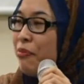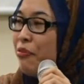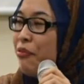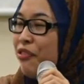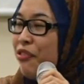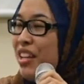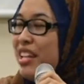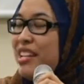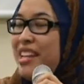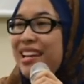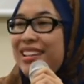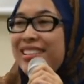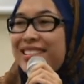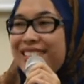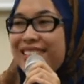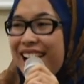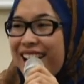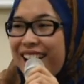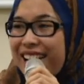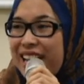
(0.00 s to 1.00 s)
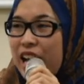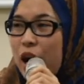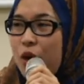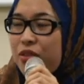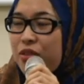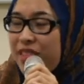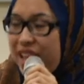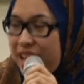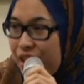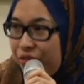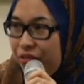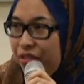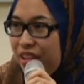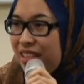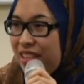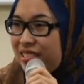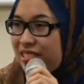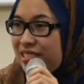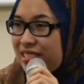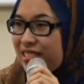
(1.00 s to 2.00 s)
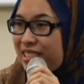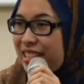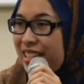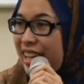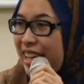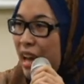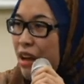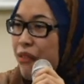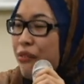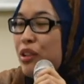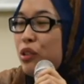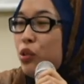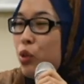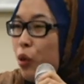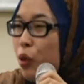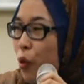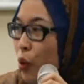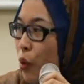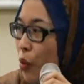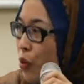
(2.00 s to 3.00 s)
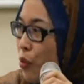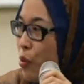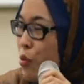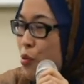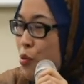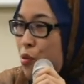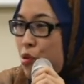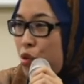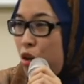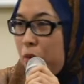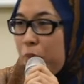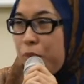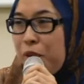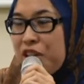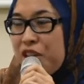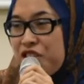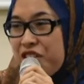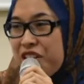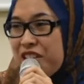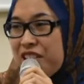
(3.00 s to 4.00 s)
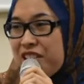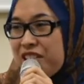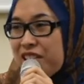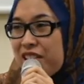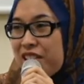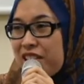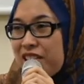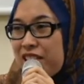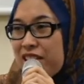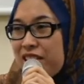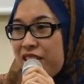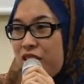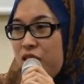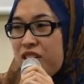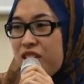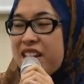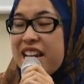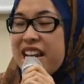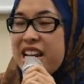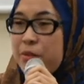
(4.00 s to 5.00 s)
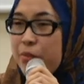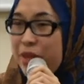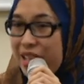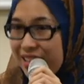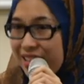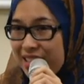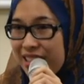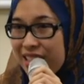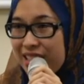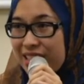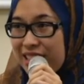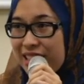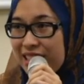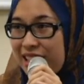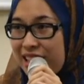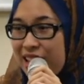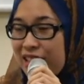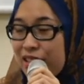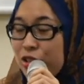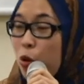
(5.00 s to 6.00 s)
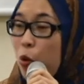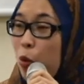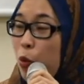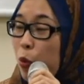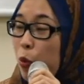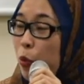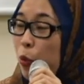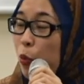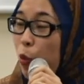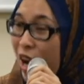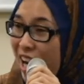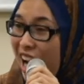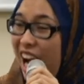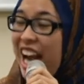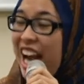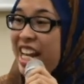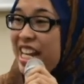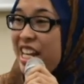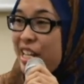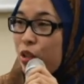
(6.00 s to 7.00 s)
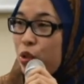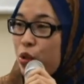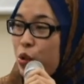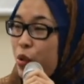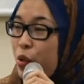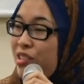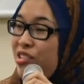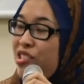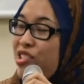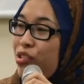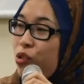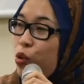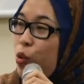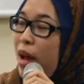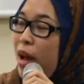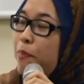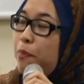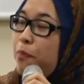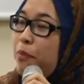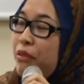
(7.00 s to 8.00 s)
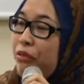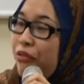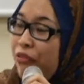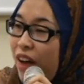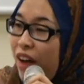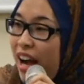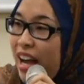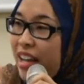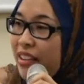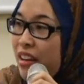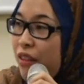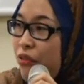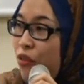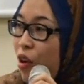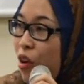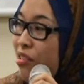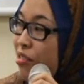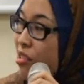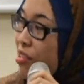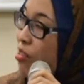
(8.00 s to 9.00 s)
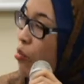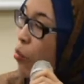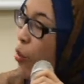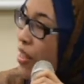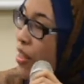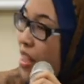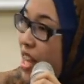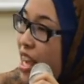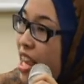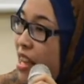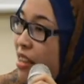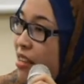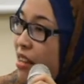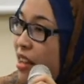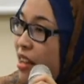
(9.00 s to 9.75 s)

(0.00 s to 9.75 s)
feel exactly how they feel having to go through oppression on a daily basis. So what I need to do is just to amplify their voices when they